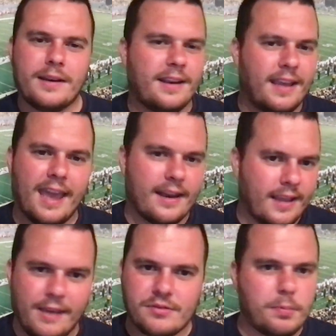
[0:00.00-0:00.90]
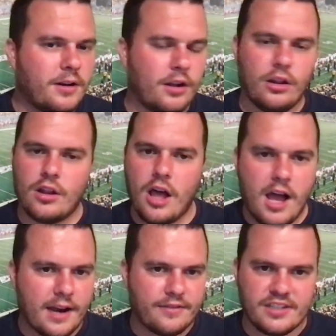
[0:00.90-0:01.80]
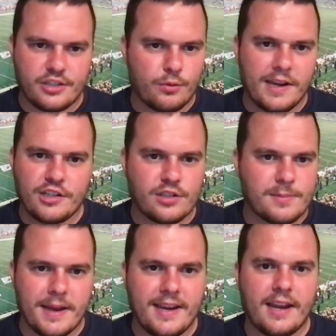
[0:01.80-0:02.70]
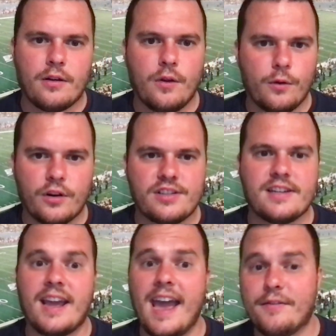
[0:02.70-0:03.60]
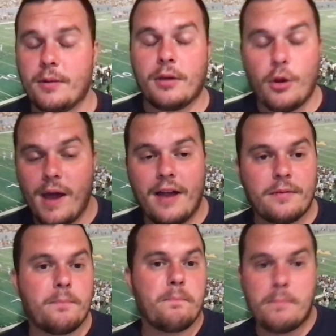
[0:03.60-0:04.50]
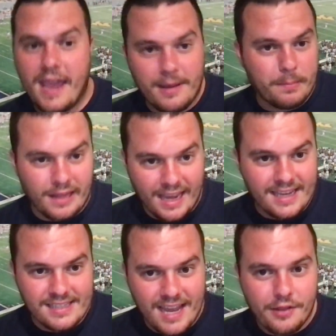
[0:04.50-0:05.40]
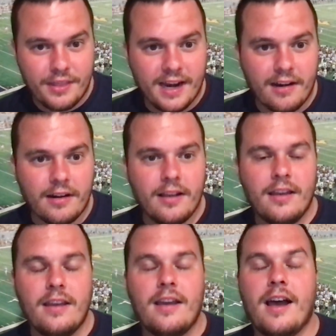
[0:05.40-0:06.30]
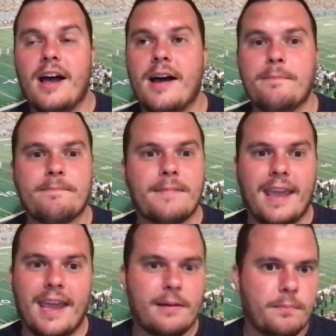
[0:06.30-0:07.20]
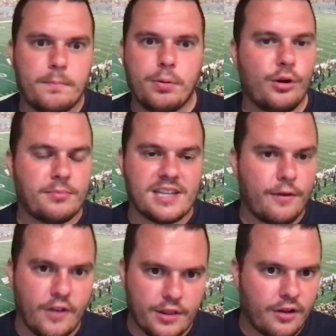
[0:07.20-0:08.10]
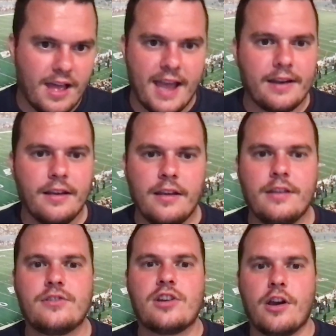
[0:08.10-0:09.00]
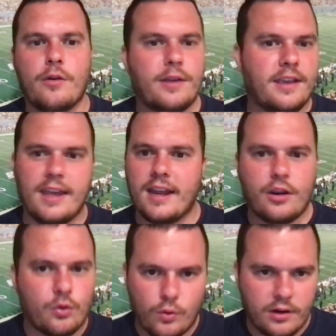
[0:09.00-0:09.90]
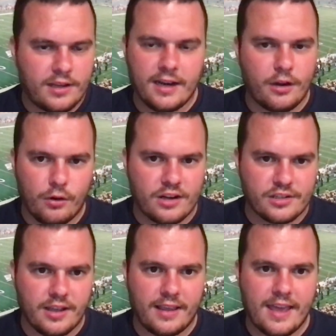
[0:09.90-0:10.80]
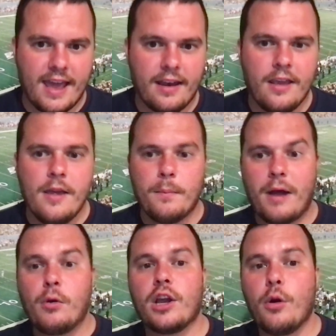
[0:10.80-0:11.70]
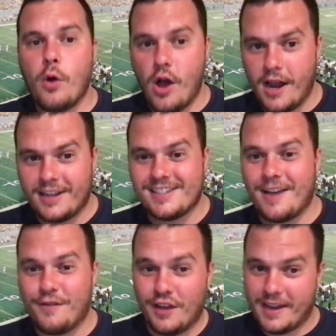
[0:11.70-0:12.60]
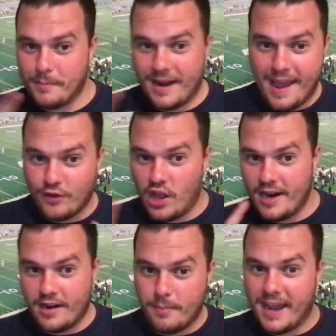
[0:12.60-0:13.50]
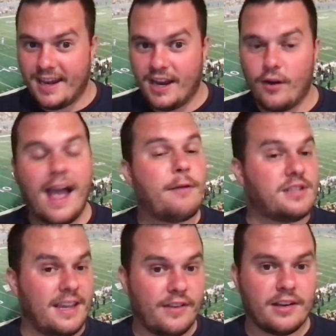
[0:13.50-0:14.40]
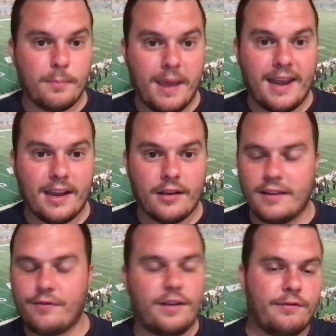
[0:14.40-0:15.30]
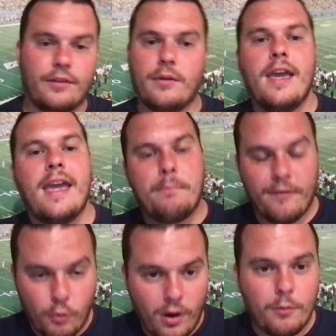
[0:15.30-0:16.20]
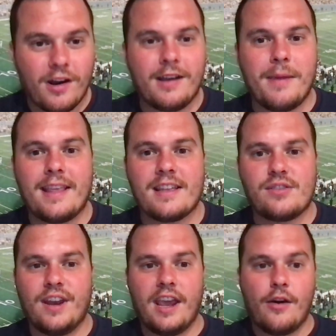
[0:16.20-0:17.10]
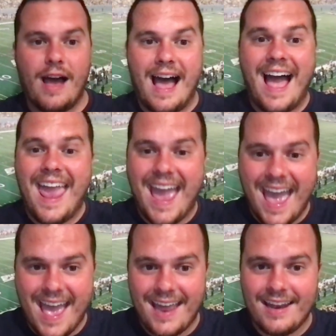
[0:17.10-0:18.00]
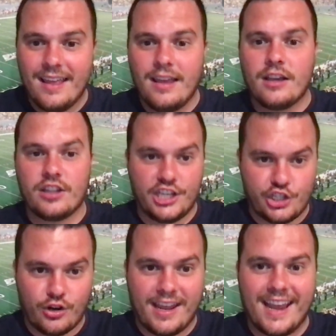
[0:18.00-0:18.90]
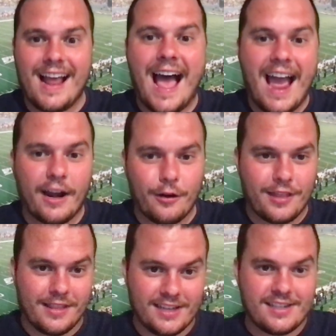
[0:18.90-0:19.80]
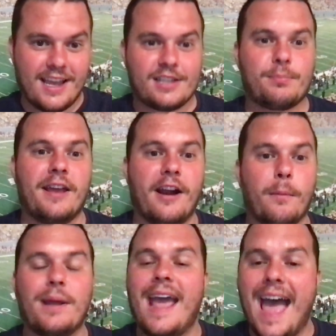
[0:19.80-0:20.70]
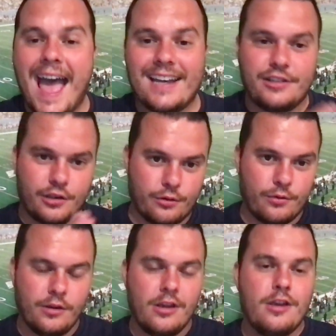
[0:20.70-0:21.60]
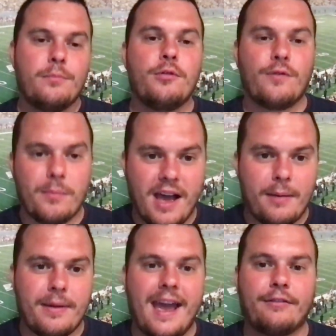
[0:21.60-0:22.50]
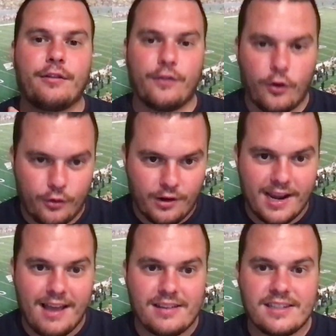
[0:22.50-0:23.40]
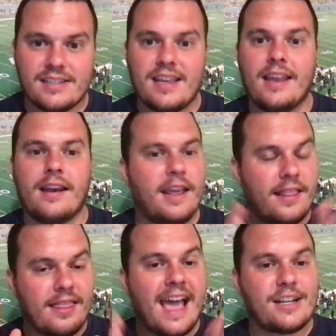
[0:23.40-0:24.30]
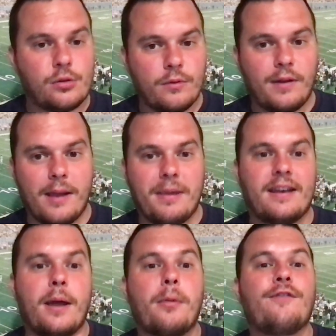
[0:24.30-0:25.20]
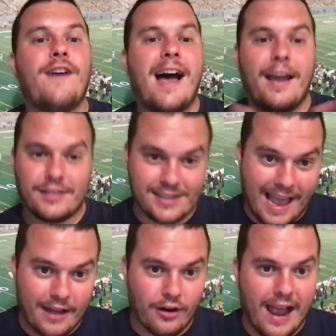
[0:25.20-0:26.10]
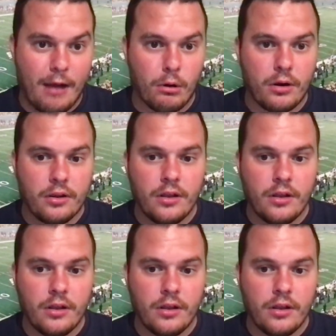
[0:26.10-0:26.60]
again, he was put in a lot of situations by Dana Holgorsen to have to go out and make plays out there, and put himself on the line. So getting crushed like that. But I want to go on, because I feel like I'm going to have a lot of debate here. And I was even debating if before I wanted to make this video, I had Clint Trickett higher than this next player, but had to move him up after further analysis. And that's what I mean. Number 5, Skylar Howard.